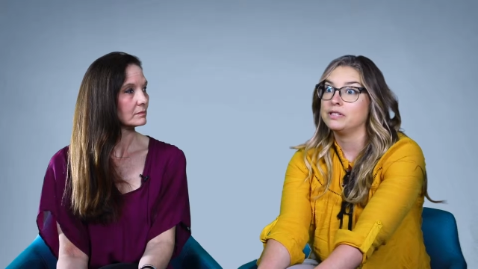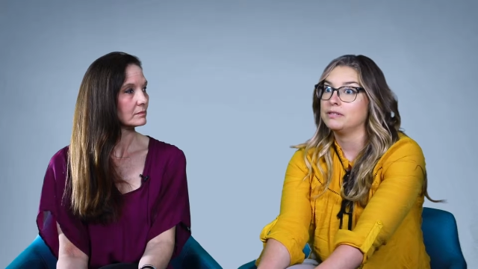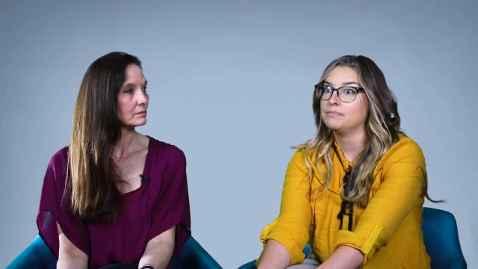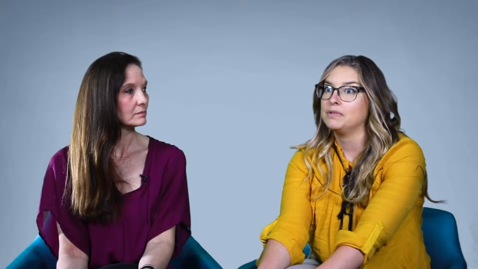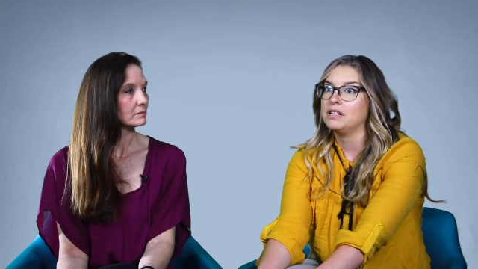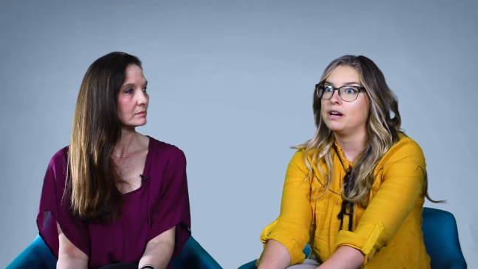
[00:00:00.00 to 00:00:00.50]
Speaker 1: was
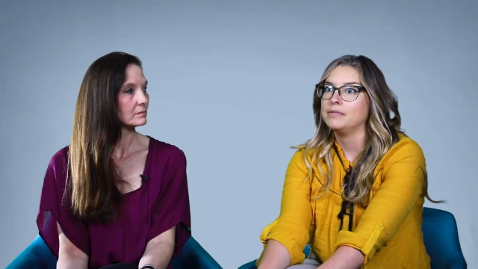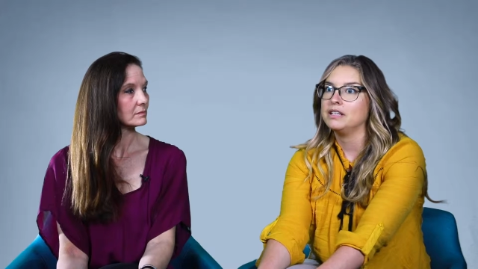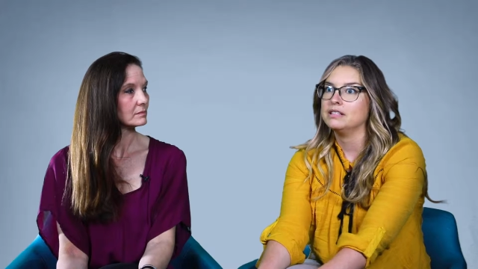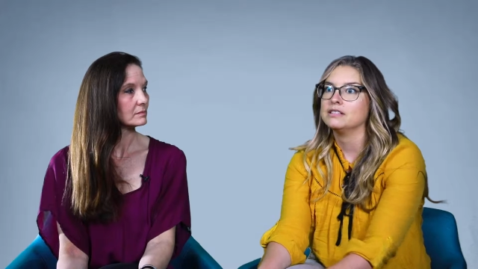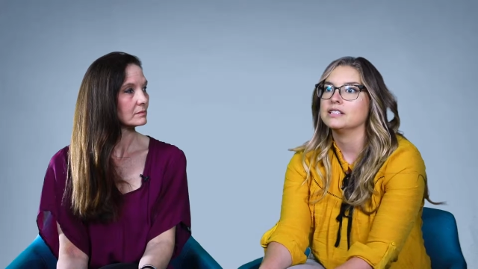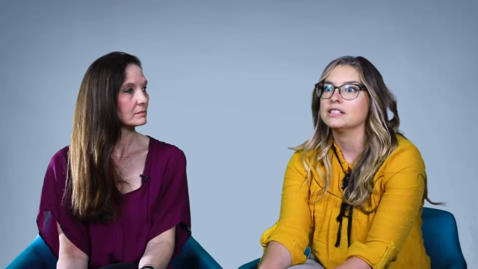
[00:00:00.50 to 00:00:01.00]

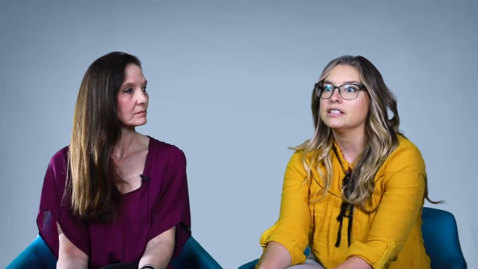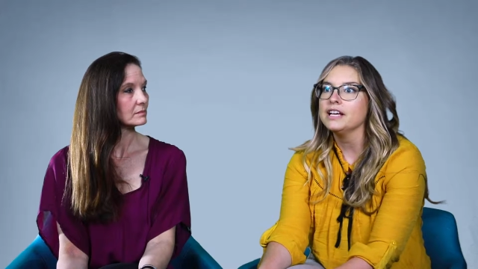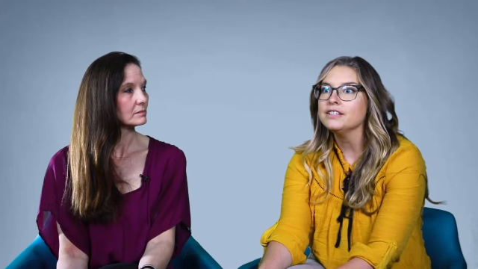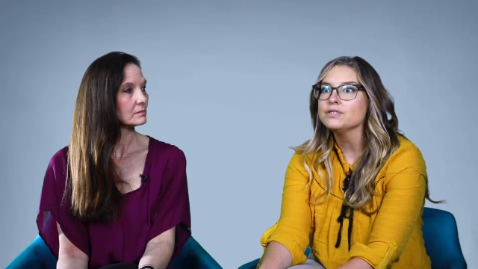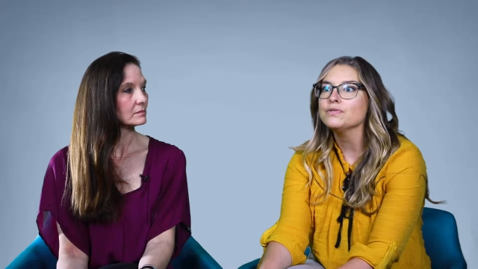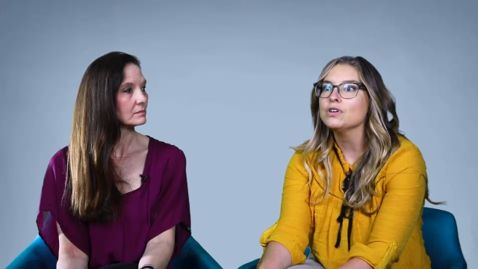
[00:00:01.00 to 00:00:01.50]
becoming
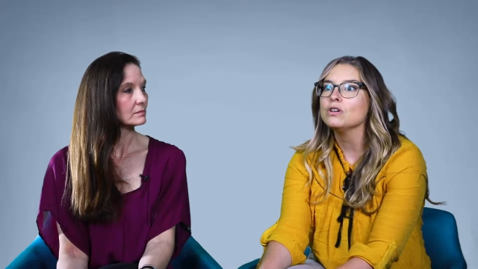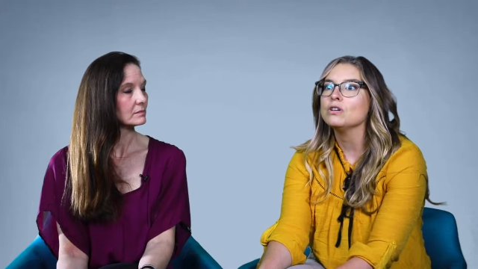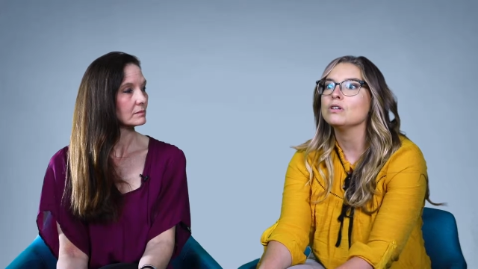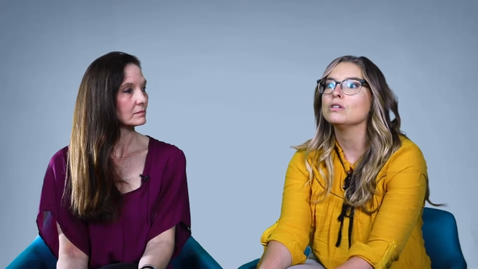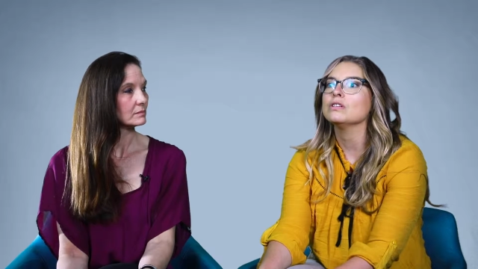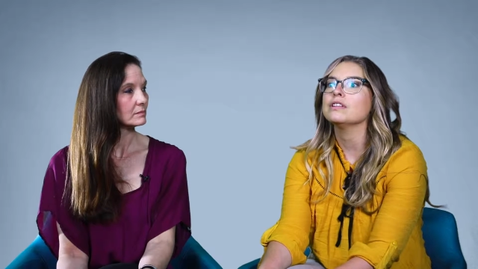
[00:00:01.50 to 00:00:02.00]

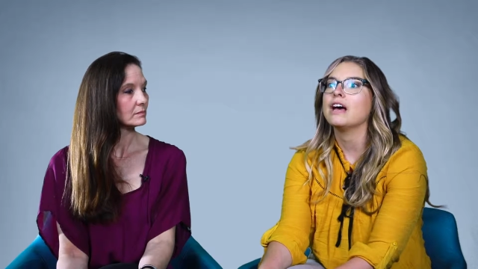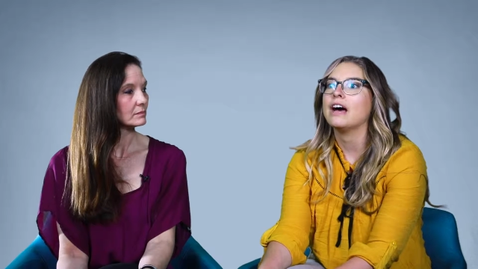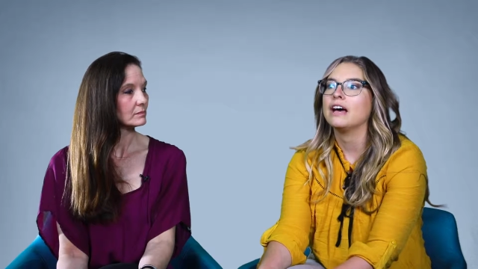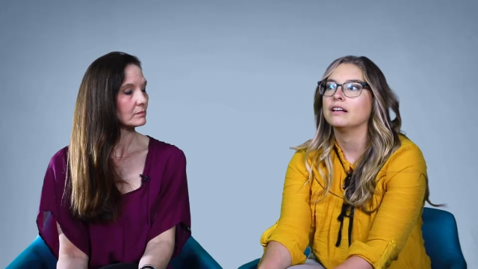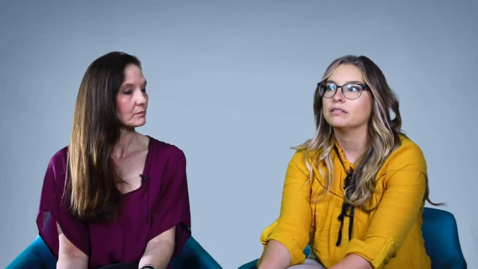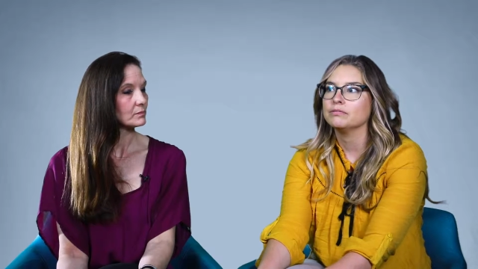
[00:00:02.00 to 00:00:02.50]
successful
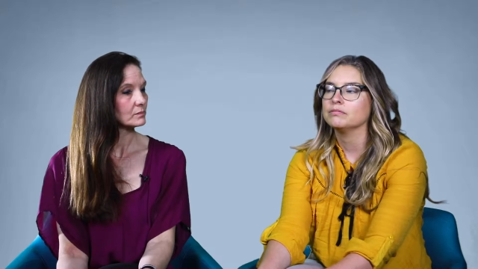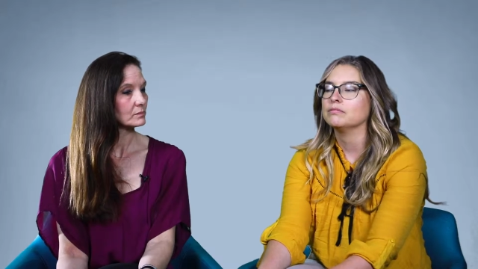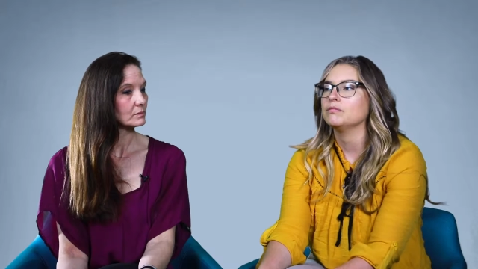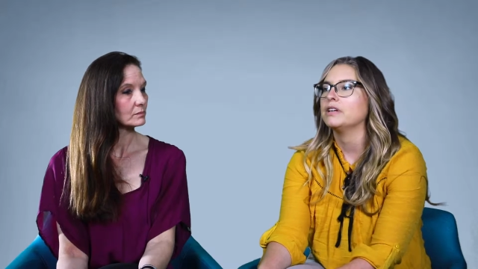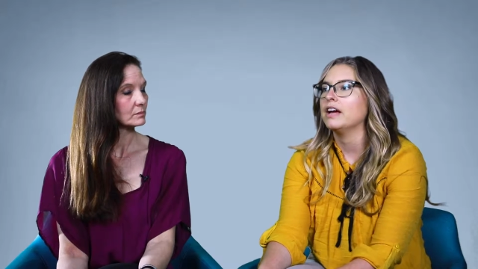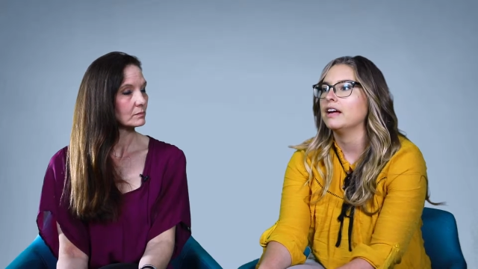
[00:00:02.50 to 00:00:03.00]
that
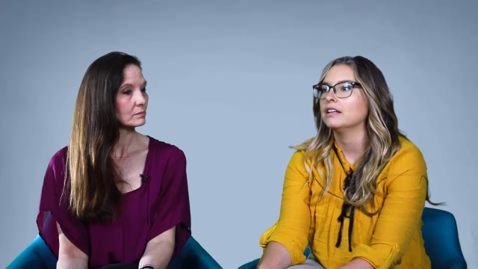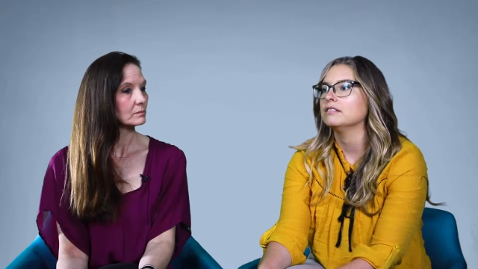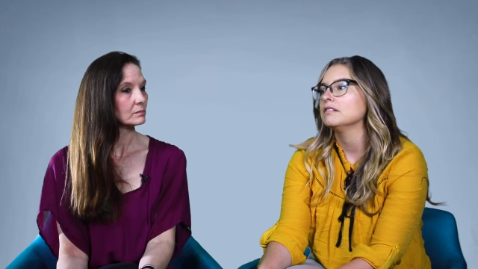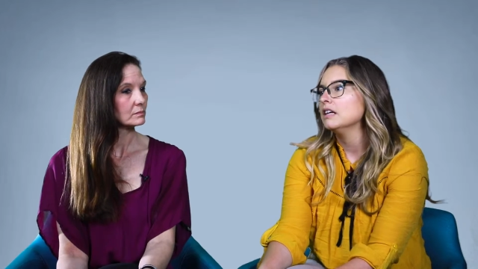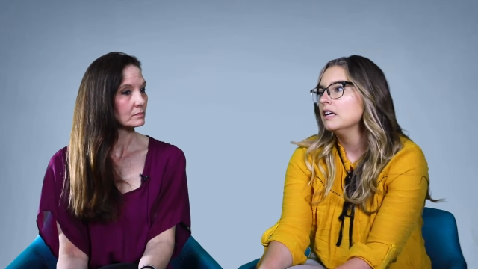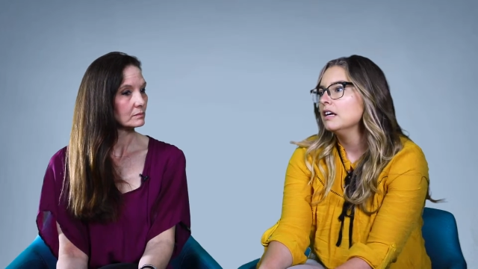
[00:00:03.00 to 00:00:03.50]
we had